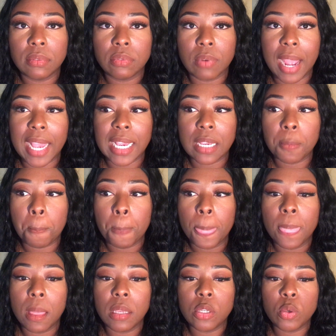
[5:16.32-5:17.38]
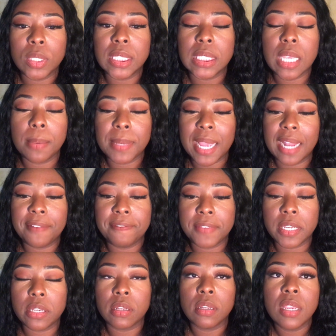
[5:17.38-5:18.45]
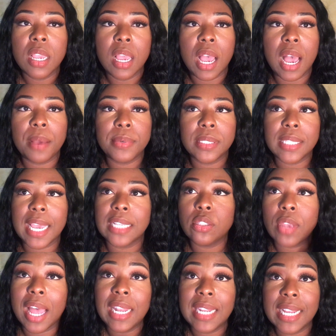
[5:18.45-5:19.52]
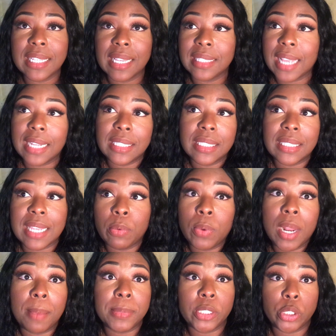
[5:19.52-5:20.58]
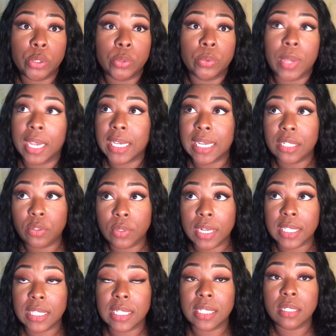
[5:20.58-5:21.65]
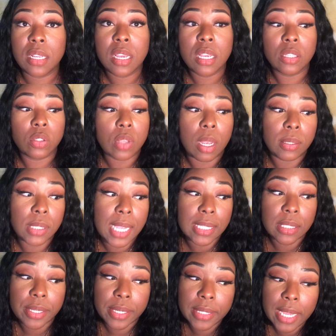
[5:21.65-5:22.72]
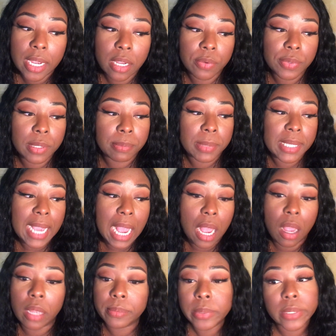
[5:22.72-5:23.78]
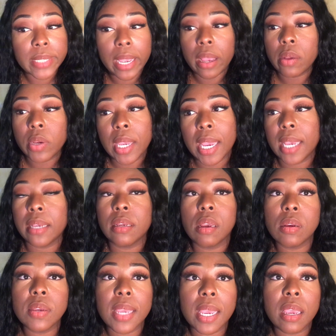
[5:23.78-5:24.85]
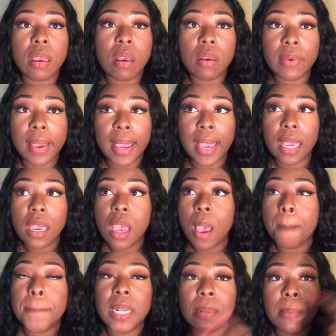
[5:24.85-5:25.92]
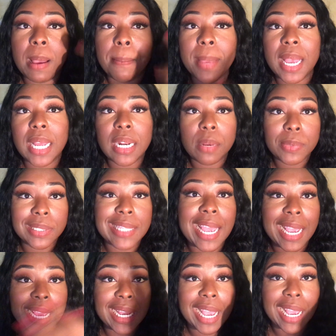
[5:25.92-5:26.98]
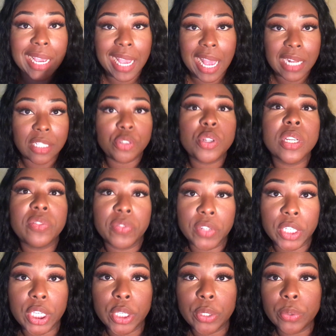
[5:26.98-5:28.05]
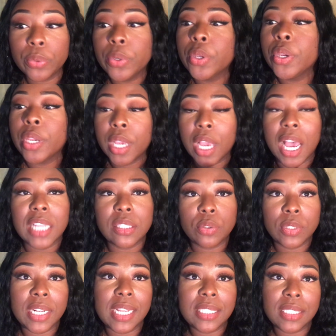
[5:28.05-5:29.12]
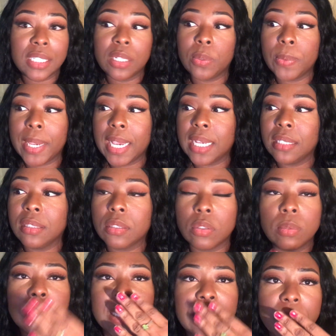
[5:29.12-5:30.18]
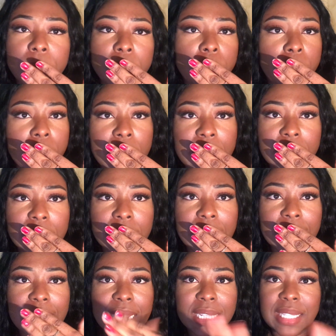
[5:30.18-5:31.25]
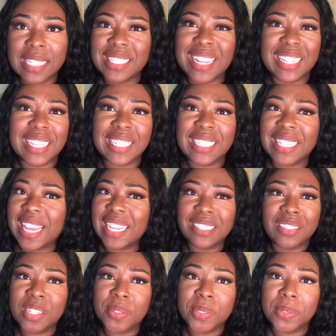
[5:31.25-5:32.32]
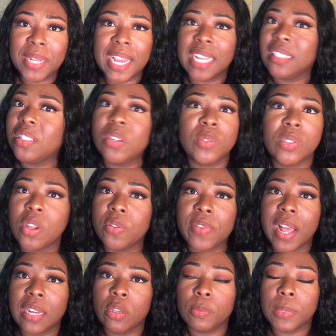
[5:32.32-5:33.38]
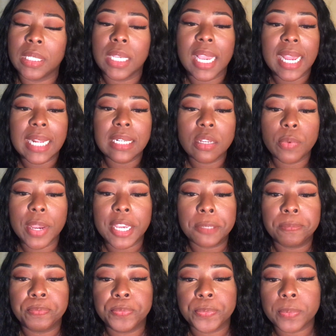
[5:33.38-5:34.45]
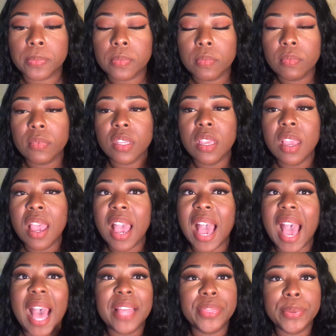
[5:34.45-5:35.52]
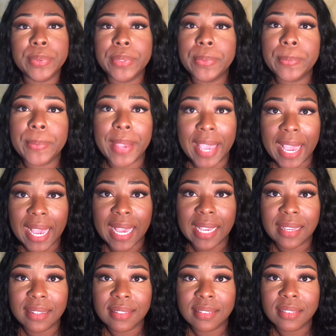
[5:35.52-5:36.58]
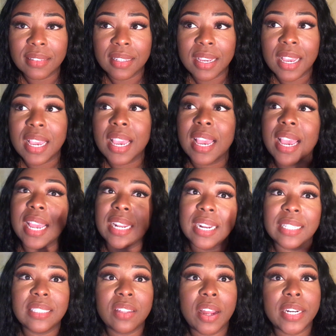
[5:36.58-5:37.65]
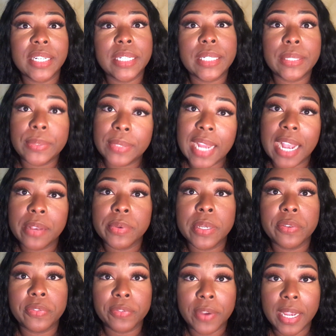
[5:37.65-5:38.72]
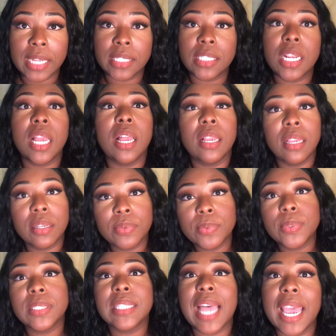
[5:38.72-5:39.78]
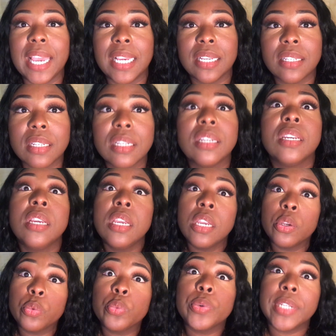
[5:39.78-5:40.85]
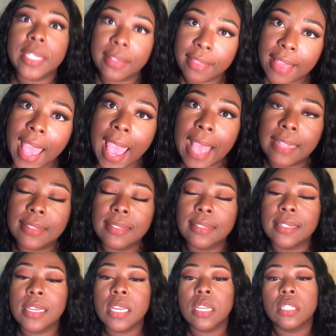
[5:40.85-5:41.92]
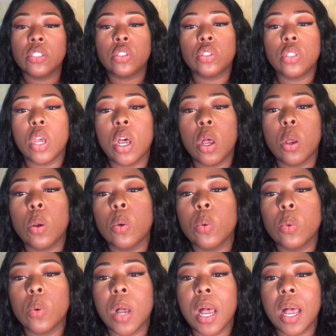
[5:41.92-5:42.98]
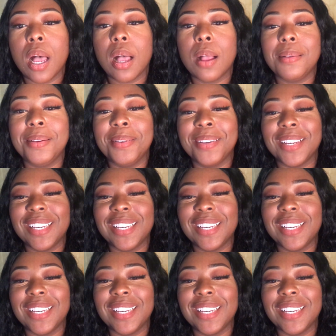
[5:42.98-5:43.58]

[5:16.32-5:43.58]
right? And you want to tell me how to feel. I was like, so I let, I just said, what I'm going to do? I can't do nothing. So I sat there and let her read me out. I'm just like, okay, okay, okay. But in my mind, I was like, I got a trick for you. I threw that shit away. Excuse my language. Are we allowed to say that? That's not ladylike. Don't do that. Don't don't follow me. Anyway, I threw it away, and I started a new diary in French. I was like, read that. So, um,